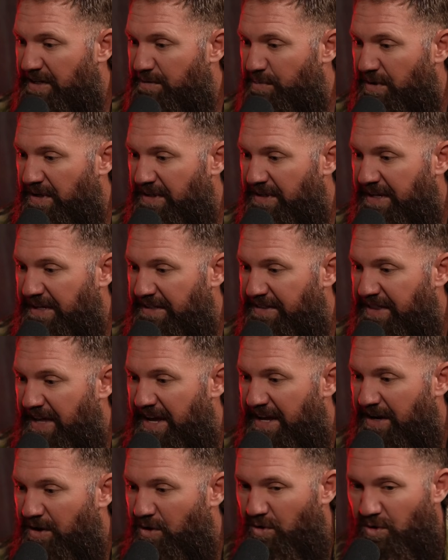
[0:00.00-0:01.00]
But, like,
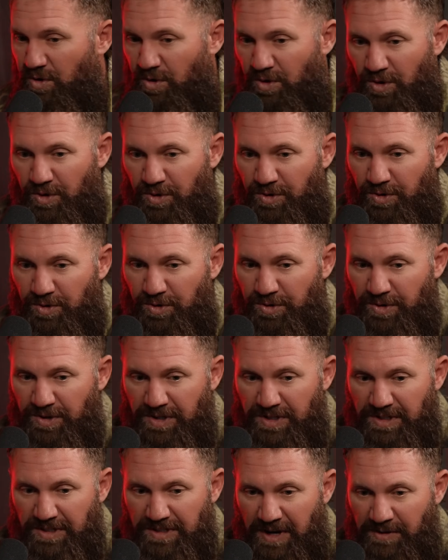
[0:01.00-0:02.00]
that whole,
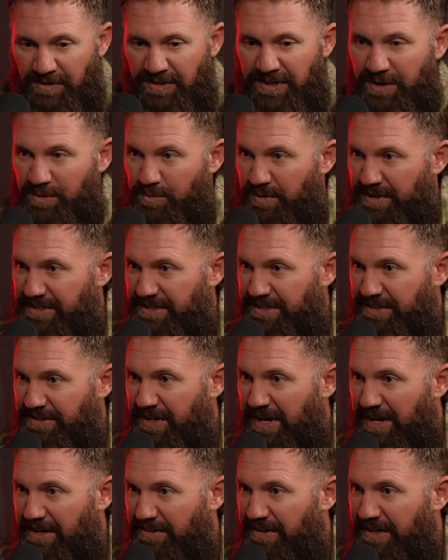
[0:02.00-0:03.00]
everything that we did
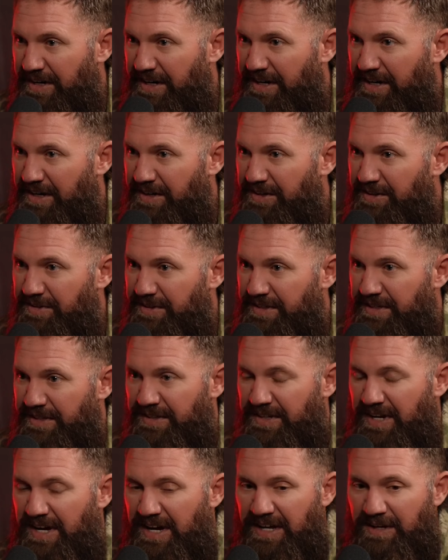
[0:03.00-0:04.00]
down there in
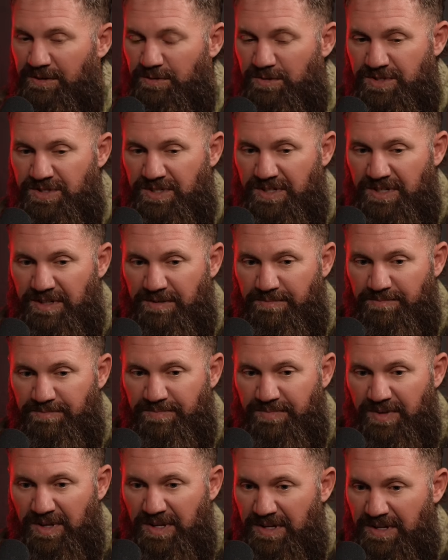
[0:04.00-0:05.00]
Dahana was,
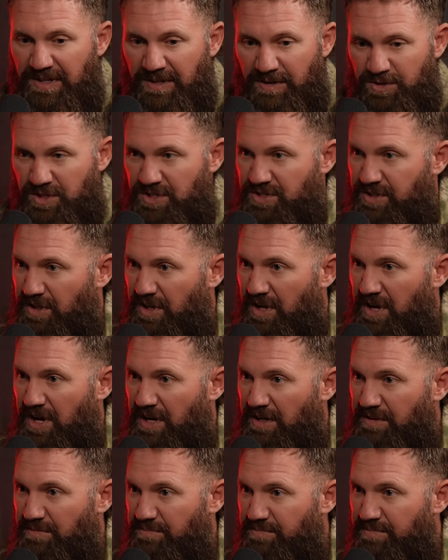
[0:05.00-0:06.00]
it was just a
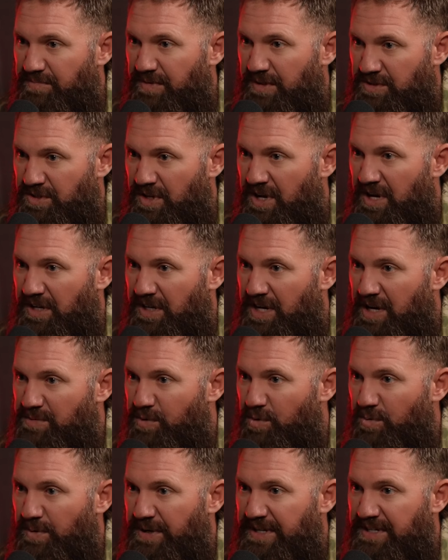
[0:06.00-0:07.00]
long
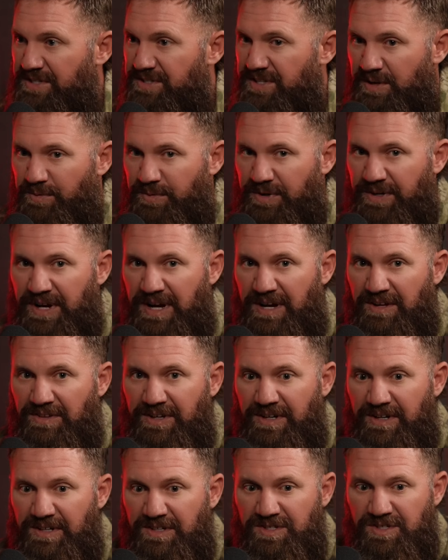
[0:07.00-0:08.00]
couple of weeks that we're down
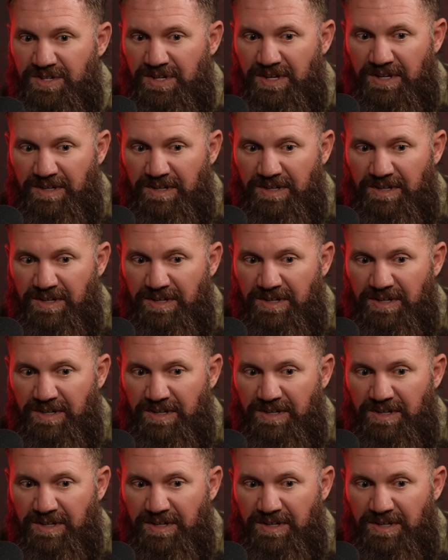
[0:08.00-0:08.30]
there. Cause,